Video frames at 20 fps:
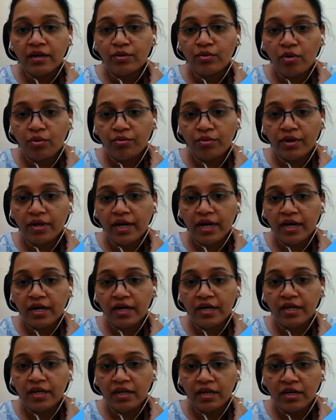You have to
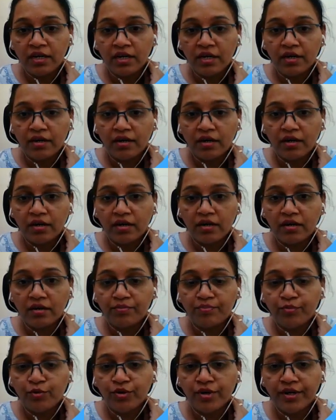directly
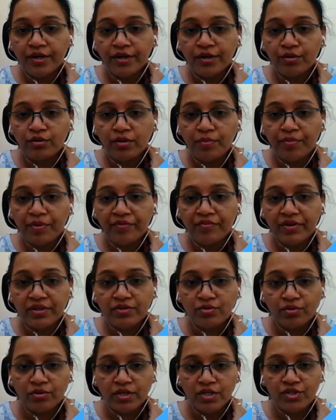put it into the prefix
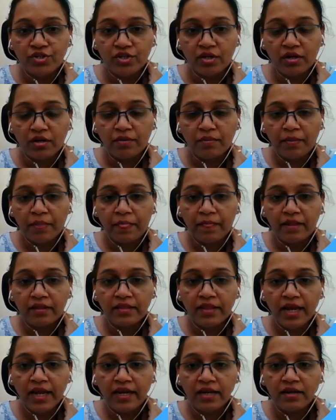notation.
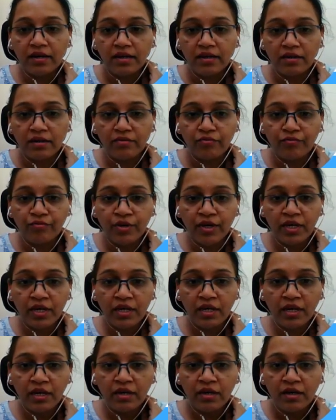Then
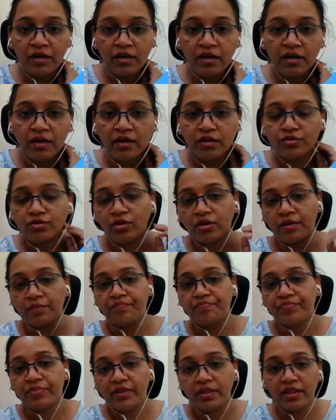v, sorry,
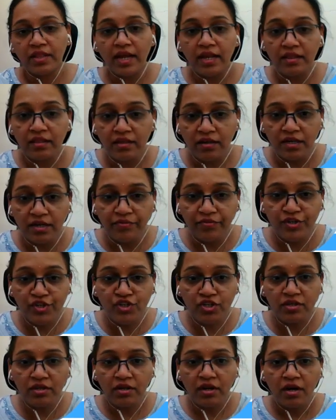then the
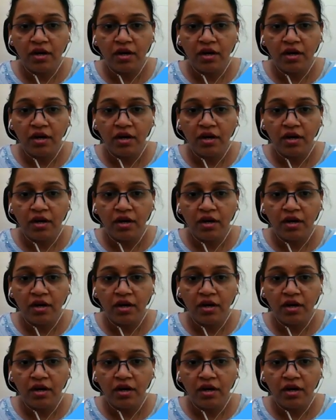division.